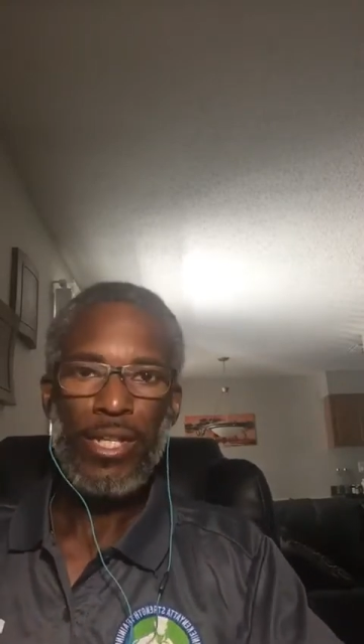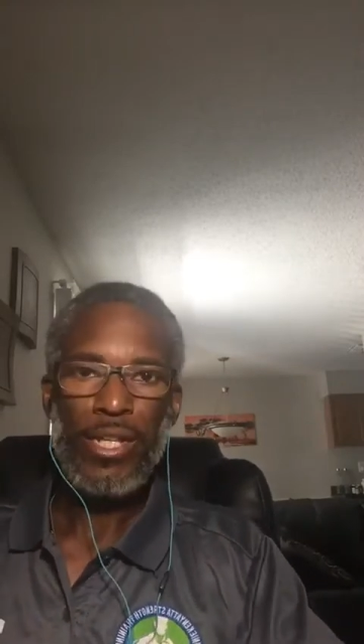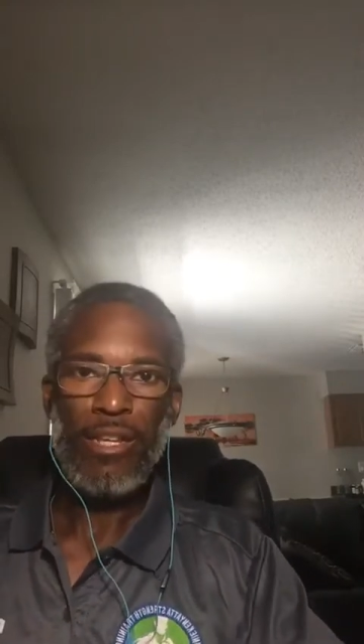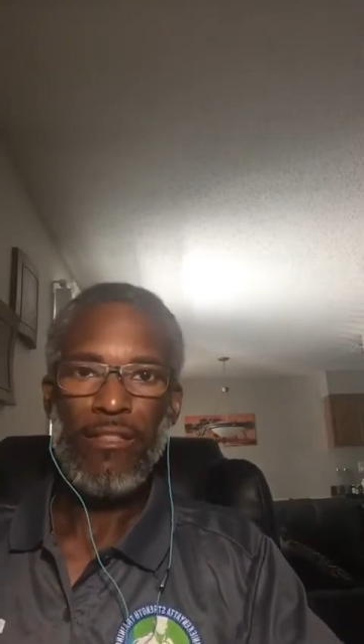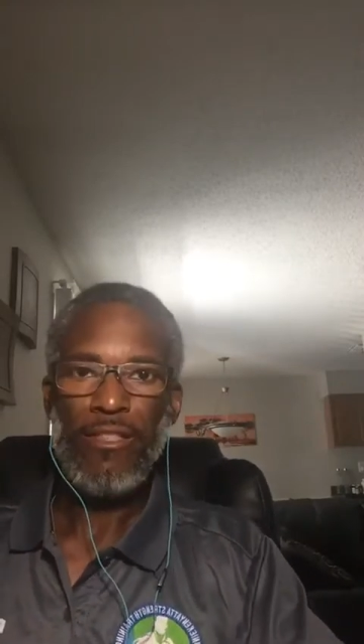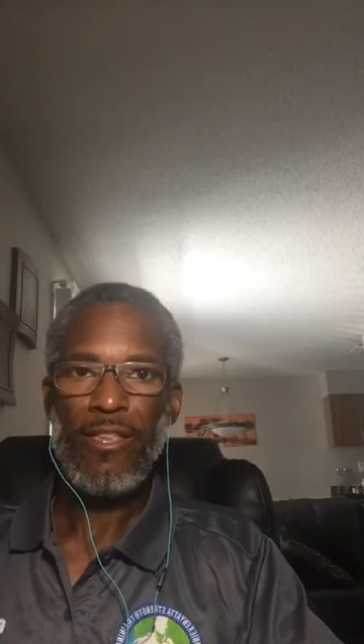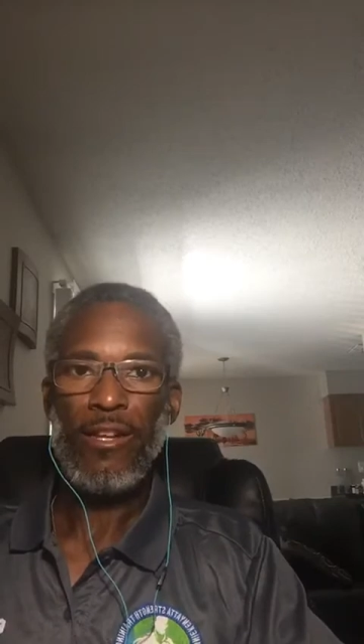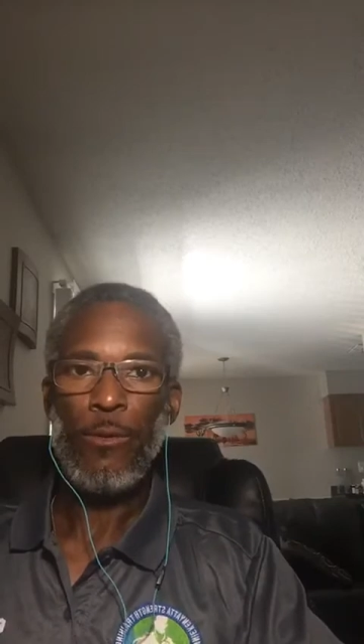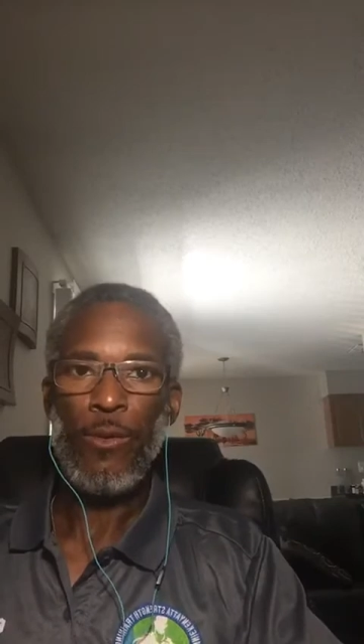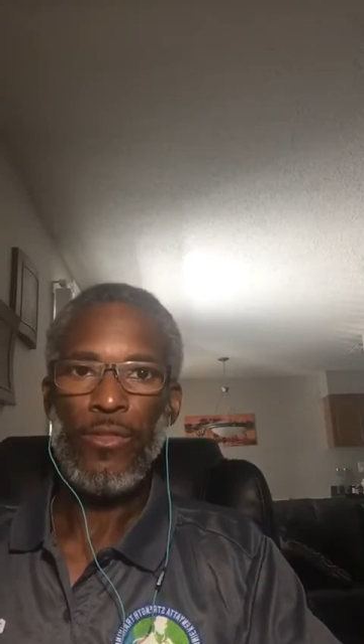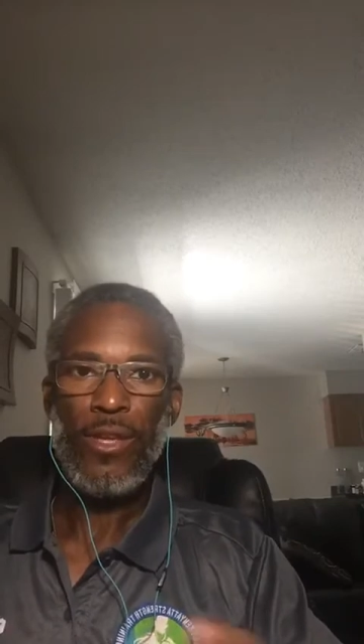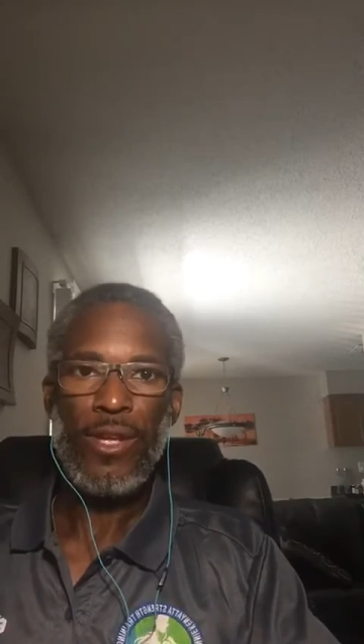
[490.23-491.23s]
to consider
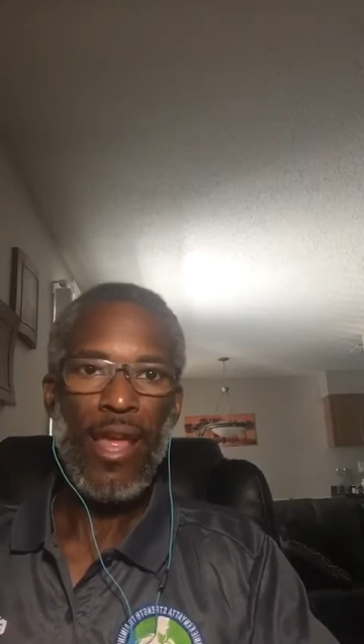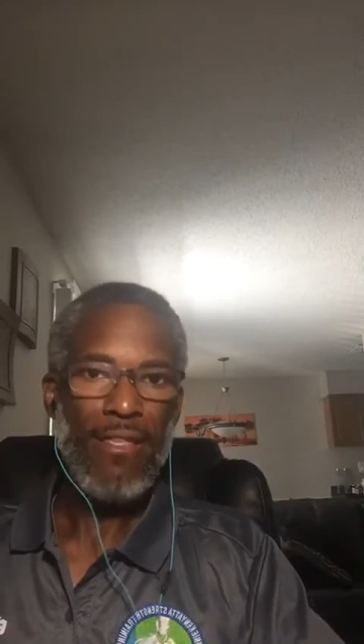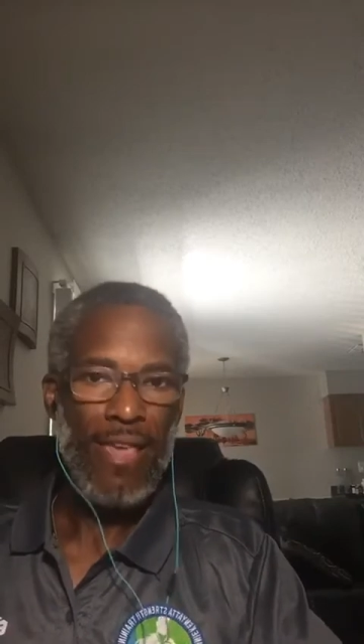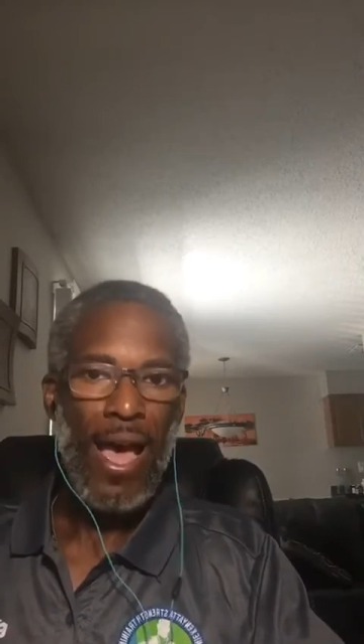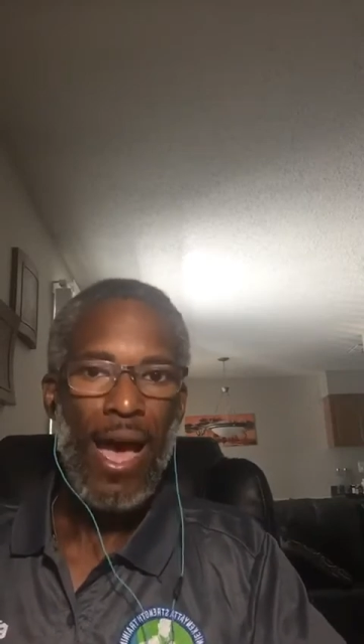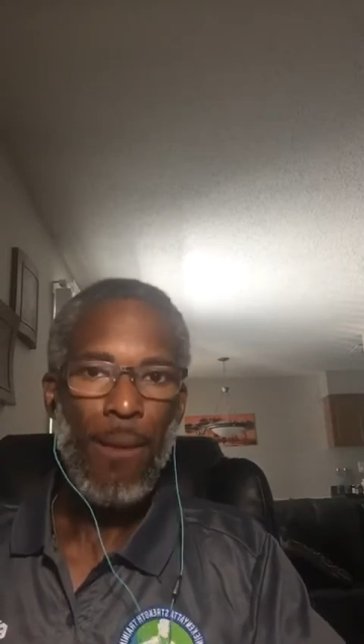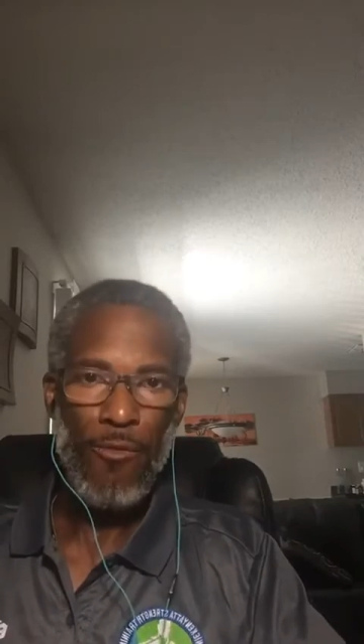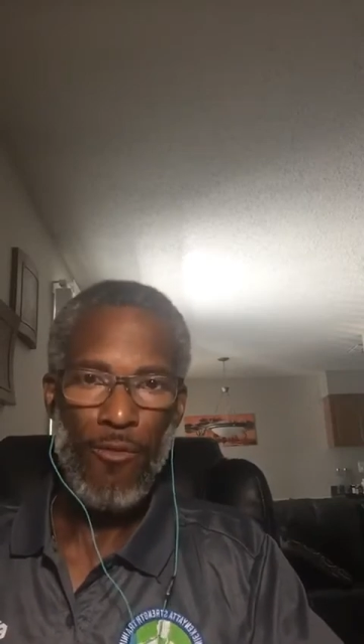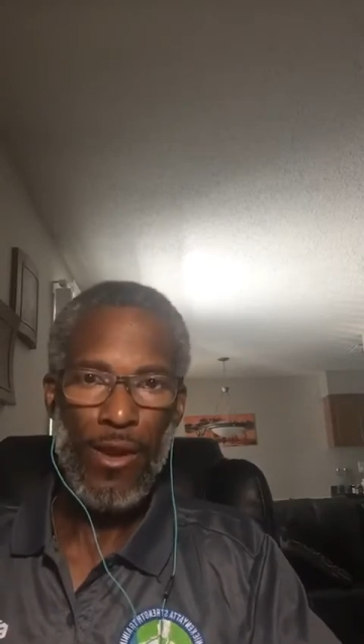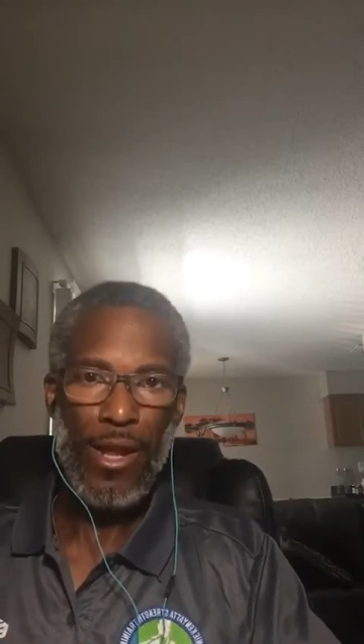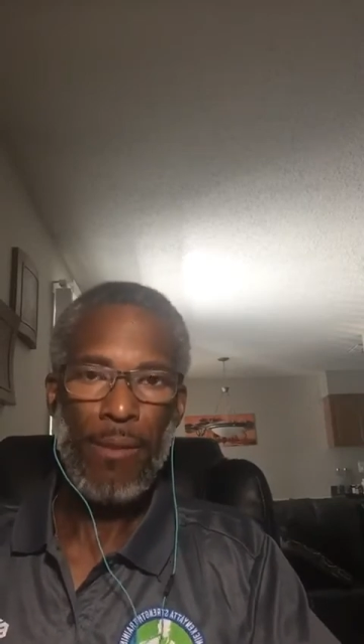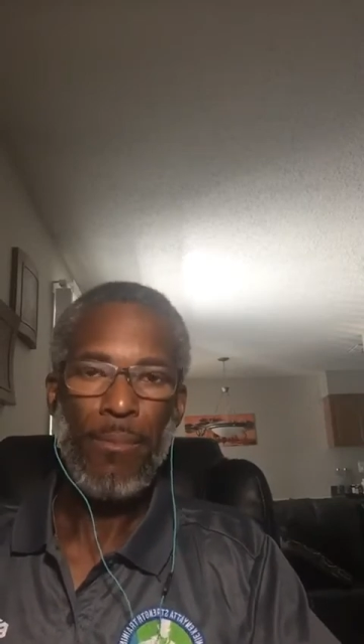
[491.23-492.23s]
within that time
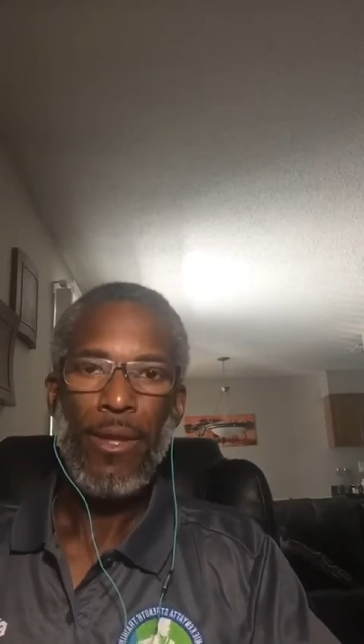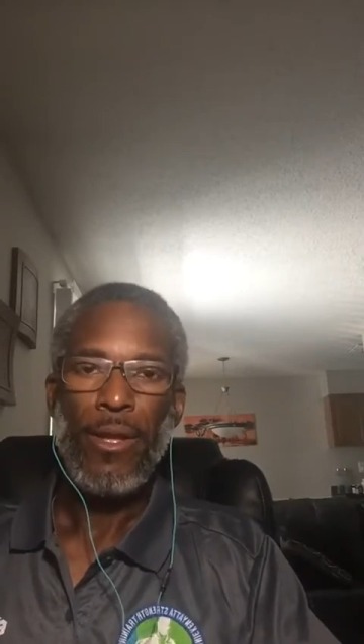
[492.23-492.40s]
frame,